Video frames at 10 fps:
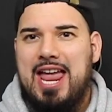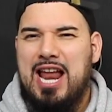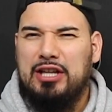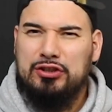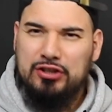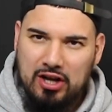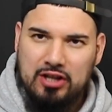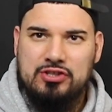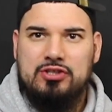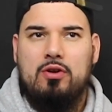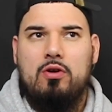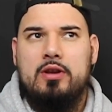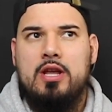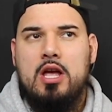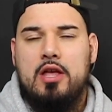And I touched
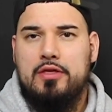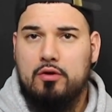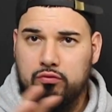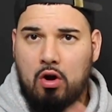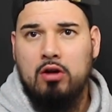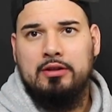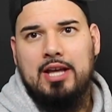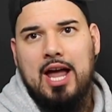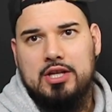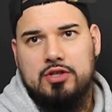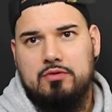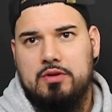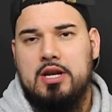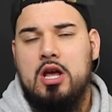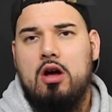on the wrong
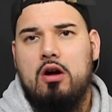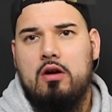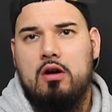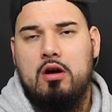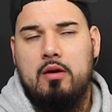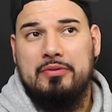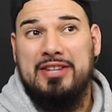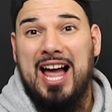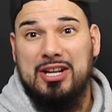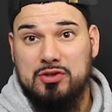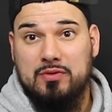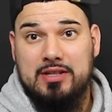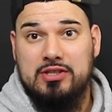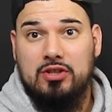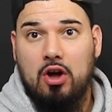doctrine,
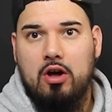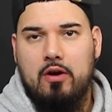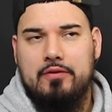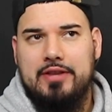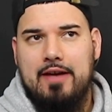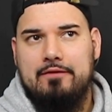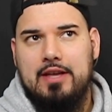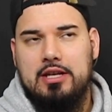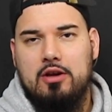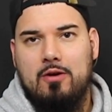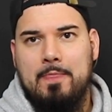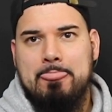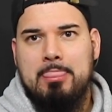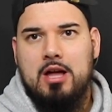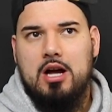doctrines taught on that video.
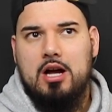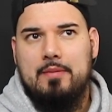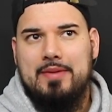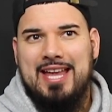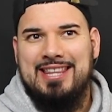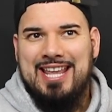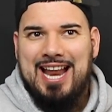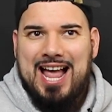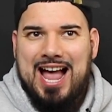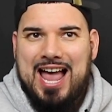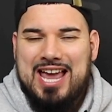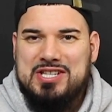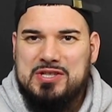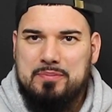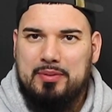And then I
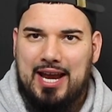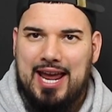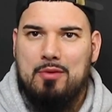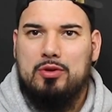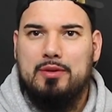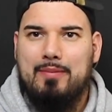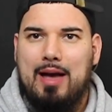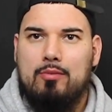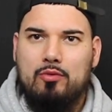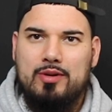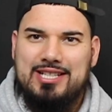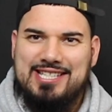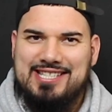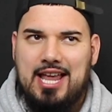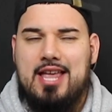explain what the Bible really
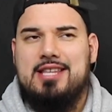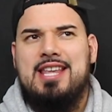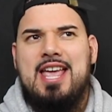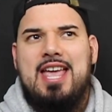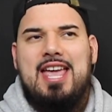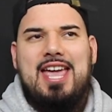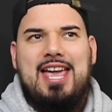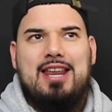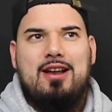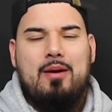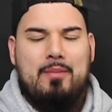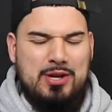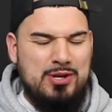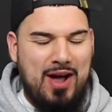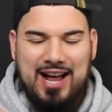says. And,
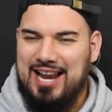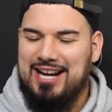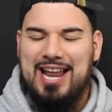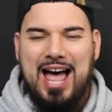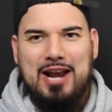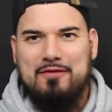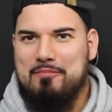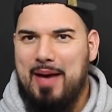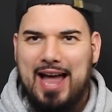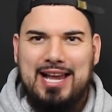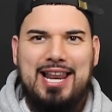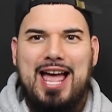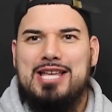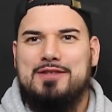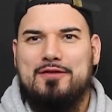you know, I got a lot of
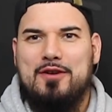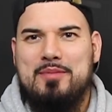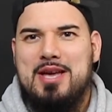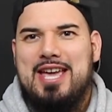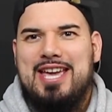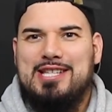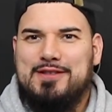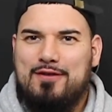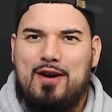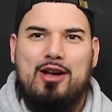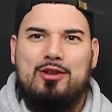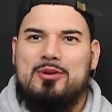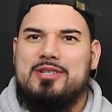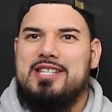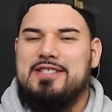backlash from his
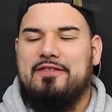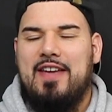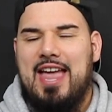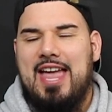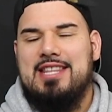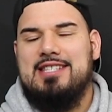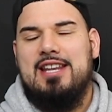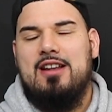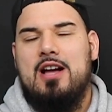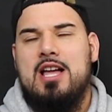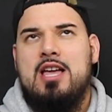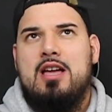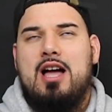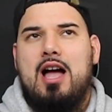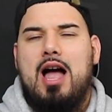followers, his fans. And I
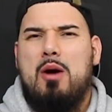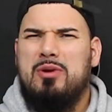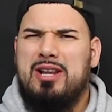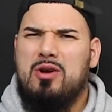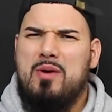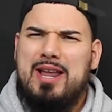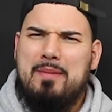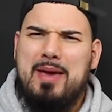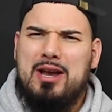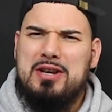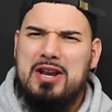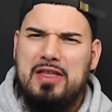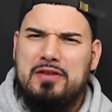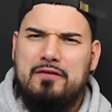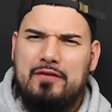wanted to go ahead and make
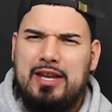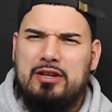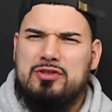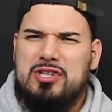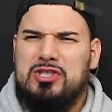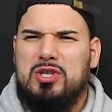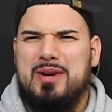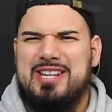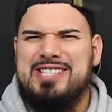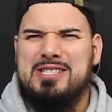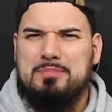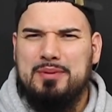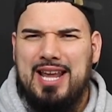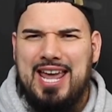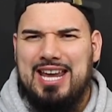another video just to
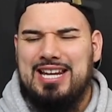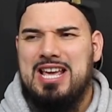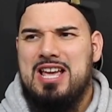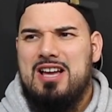explain